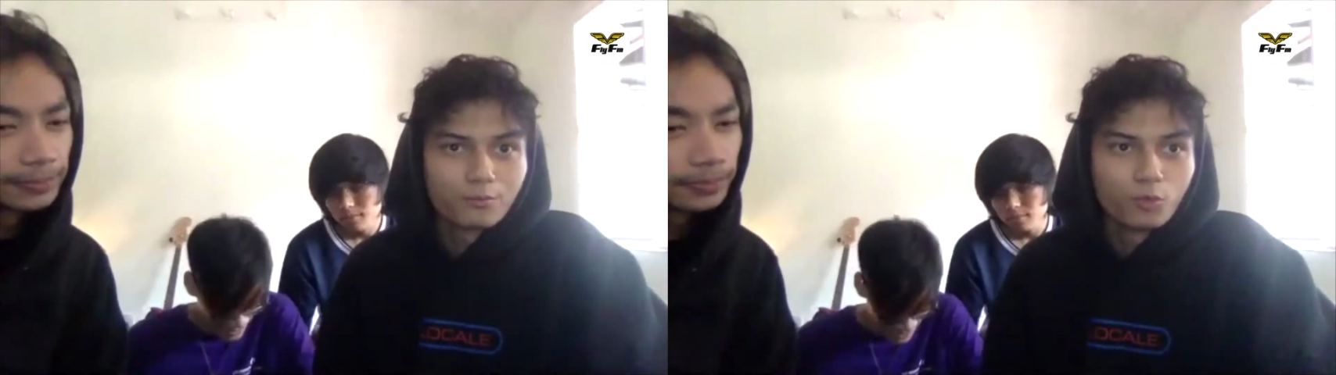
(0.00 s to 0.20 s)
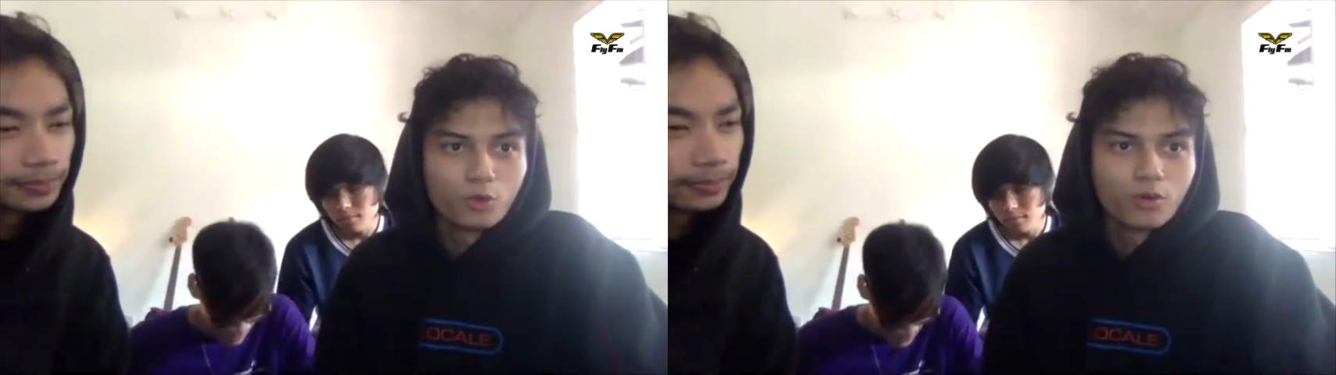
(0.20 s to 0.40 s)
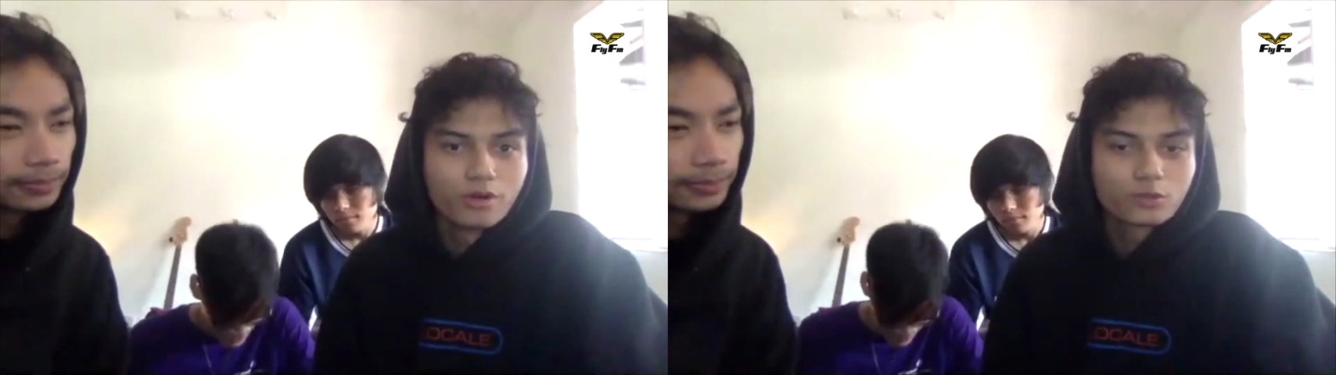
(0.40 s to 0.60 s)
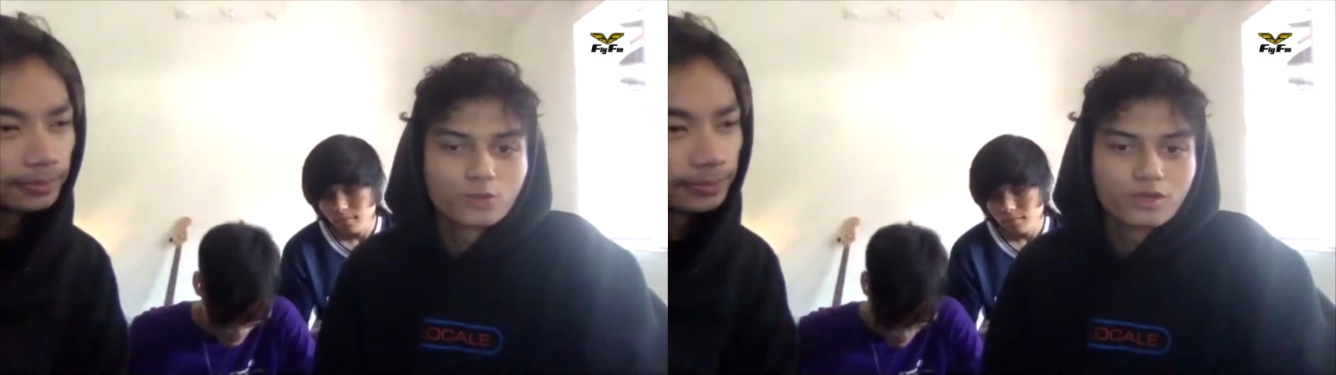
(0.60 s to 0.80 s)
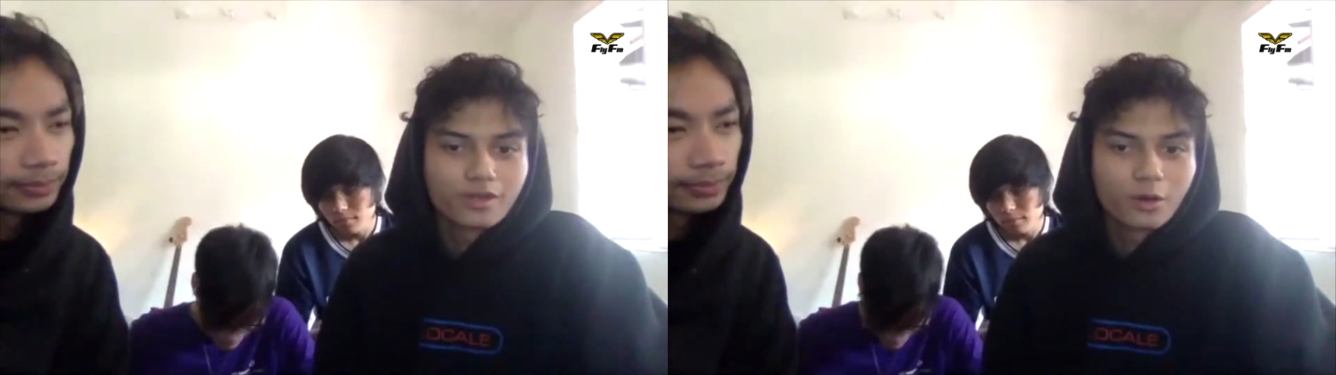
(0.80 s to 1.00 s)
Speaker 1: we worked
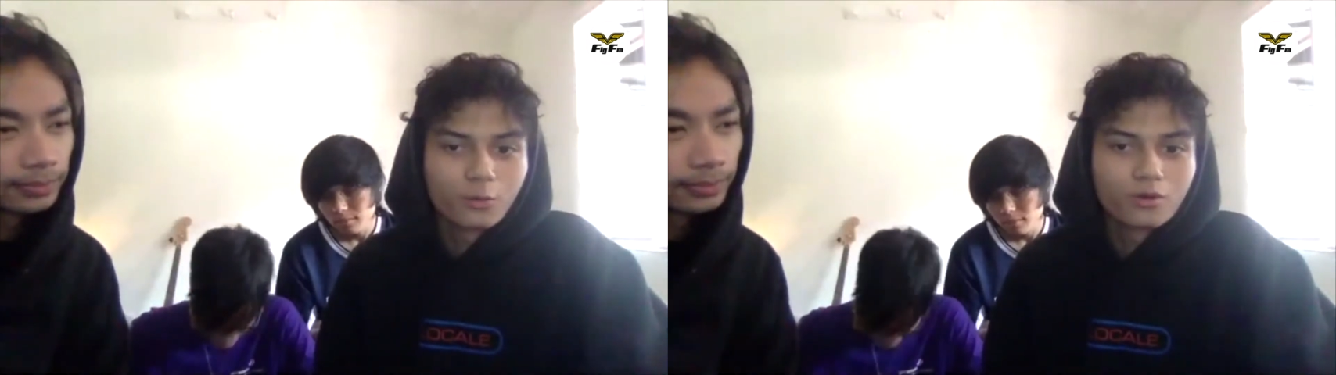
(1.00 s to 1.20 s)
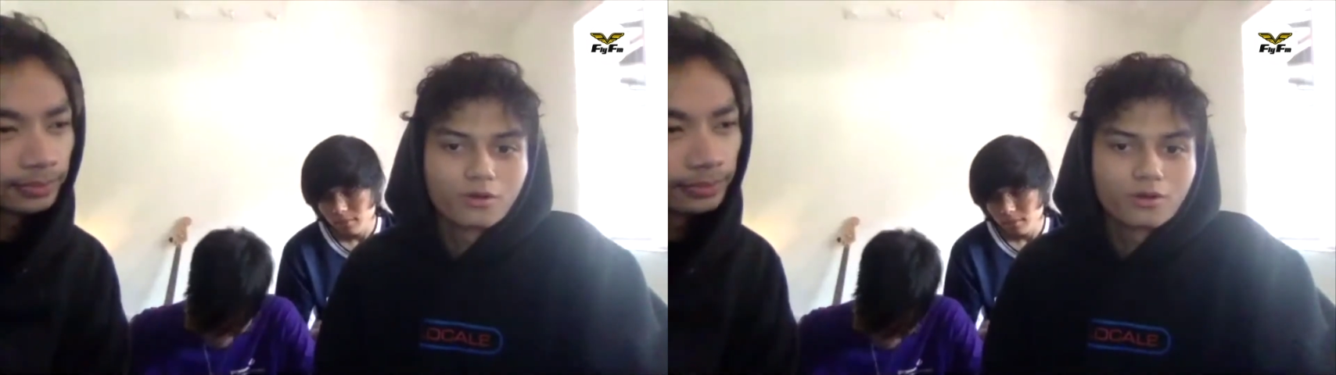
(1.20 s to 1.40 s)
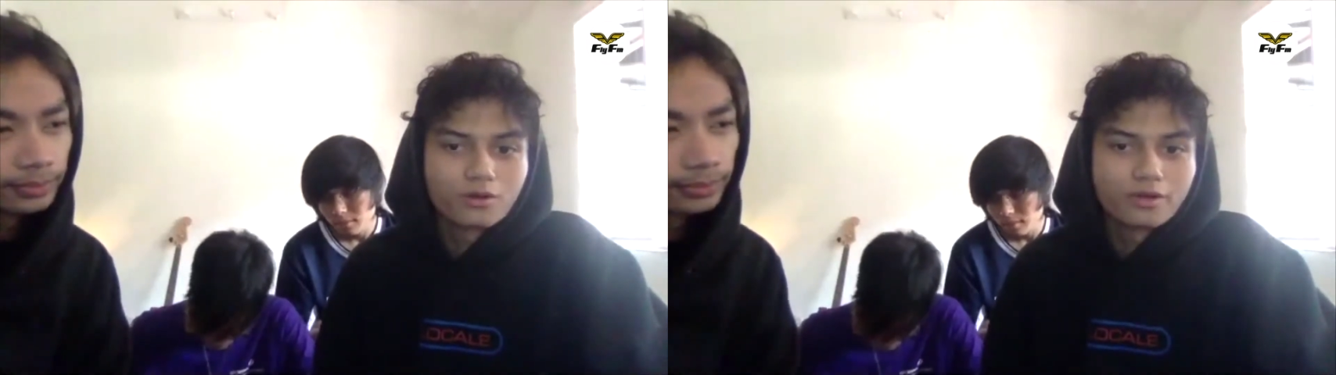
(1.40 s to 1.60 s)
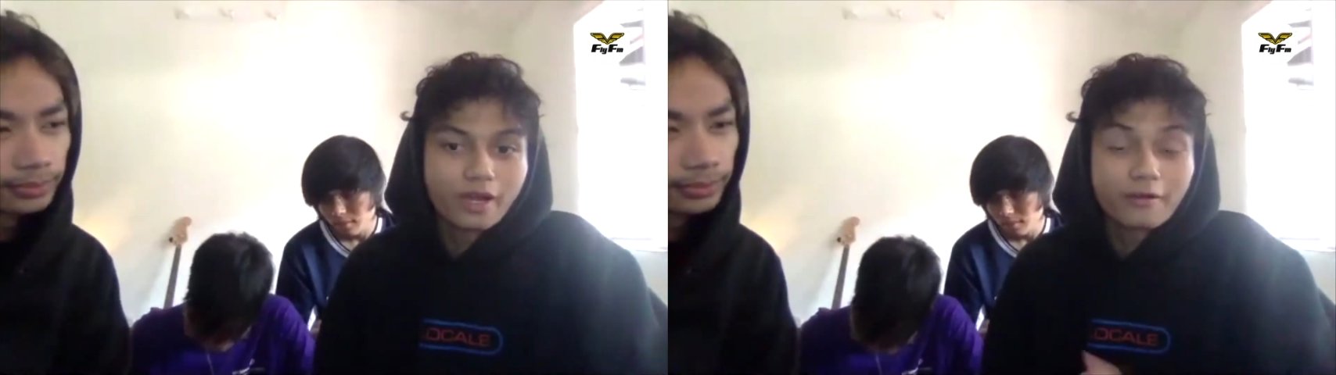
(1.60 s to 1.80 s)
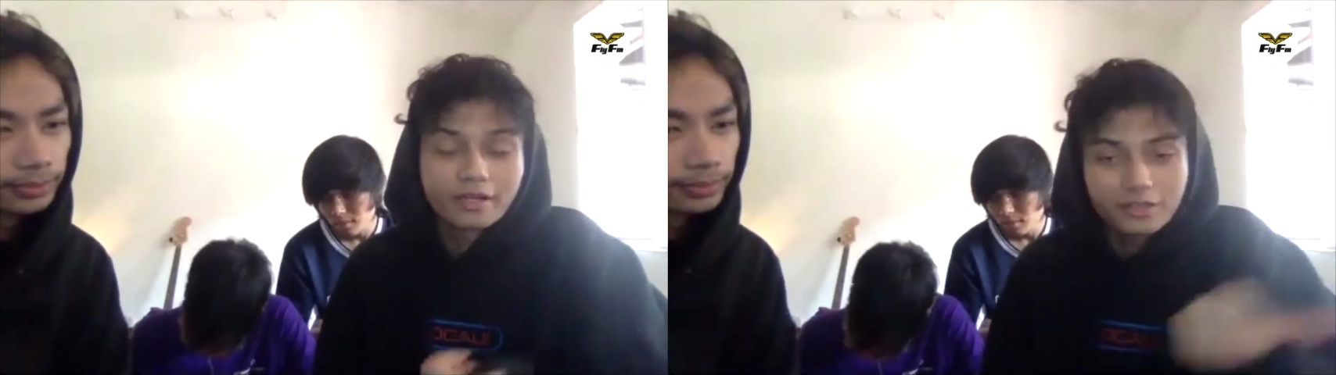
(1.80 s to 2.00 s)
with our
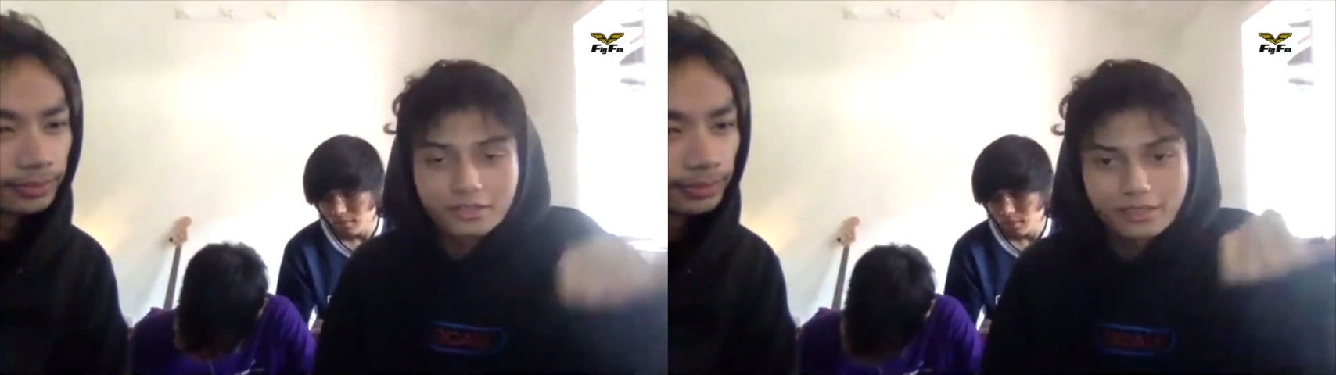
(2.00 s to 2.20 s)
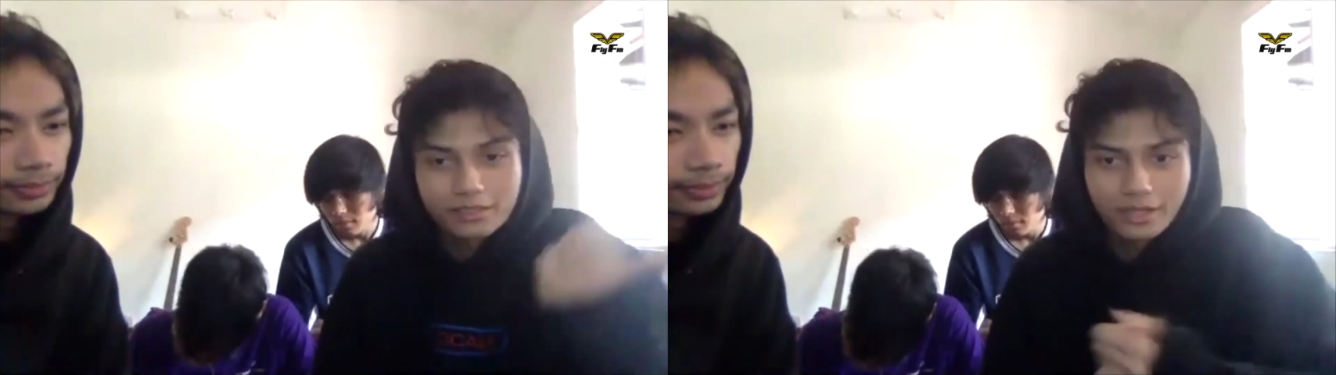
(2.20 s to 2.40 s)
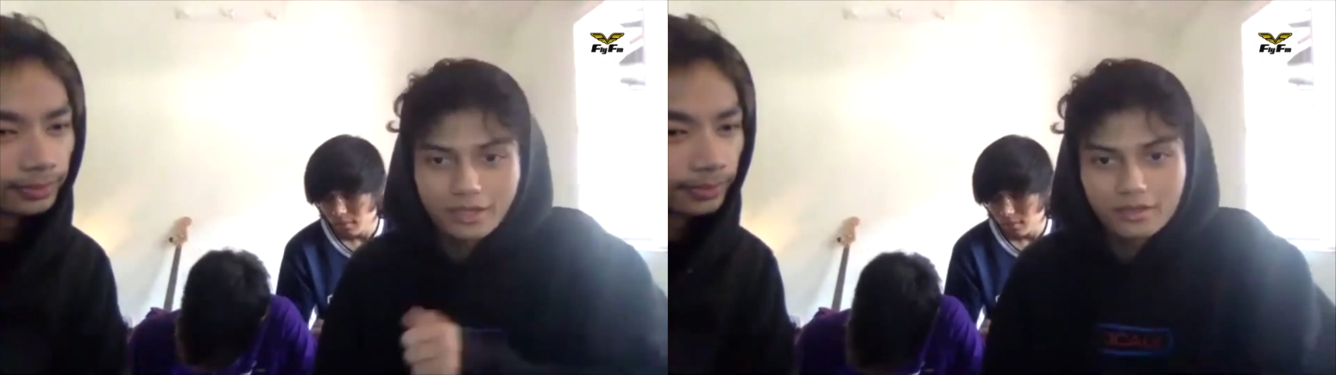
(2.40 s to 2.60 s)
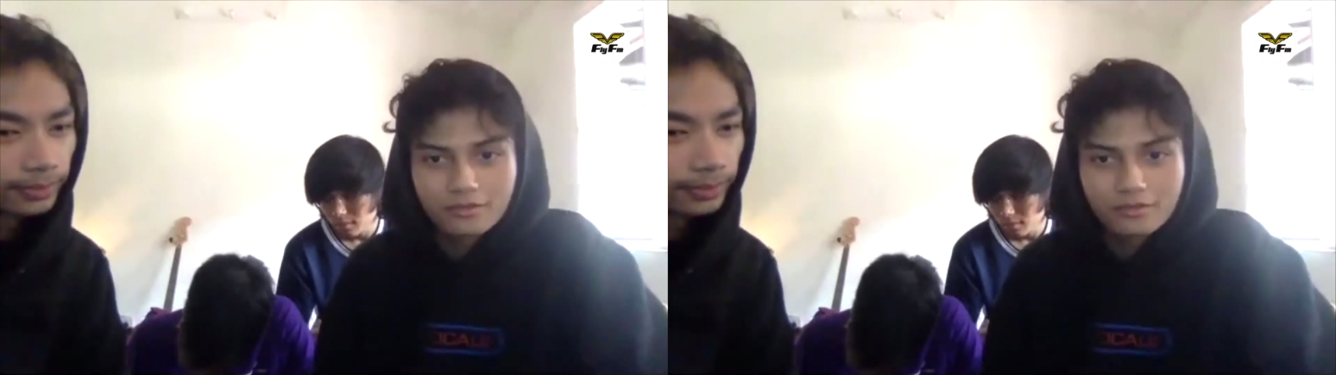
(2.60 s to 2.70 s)
director Taki,